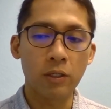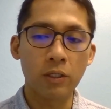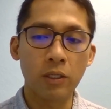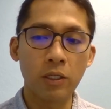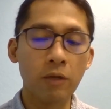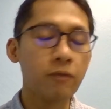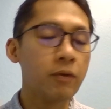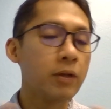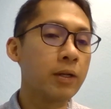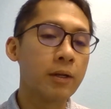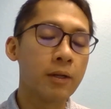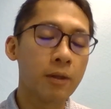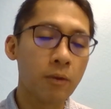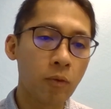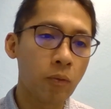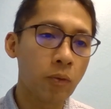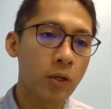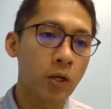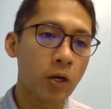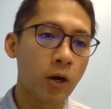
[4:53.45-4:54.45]
Even
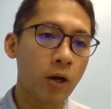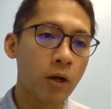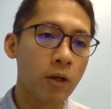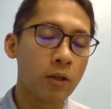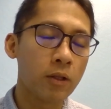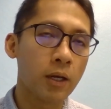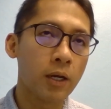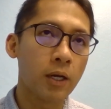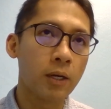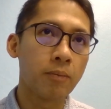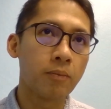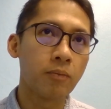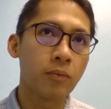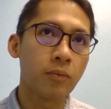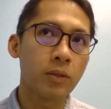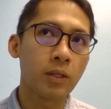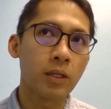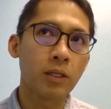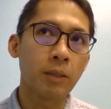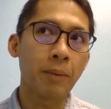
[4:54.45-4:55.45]
what we call um,
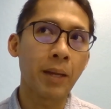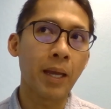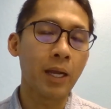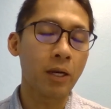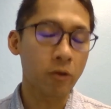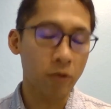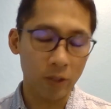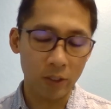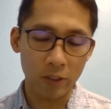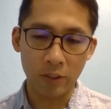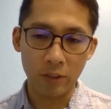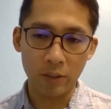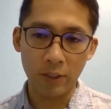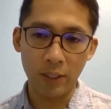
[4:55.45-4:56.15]
the pancreas,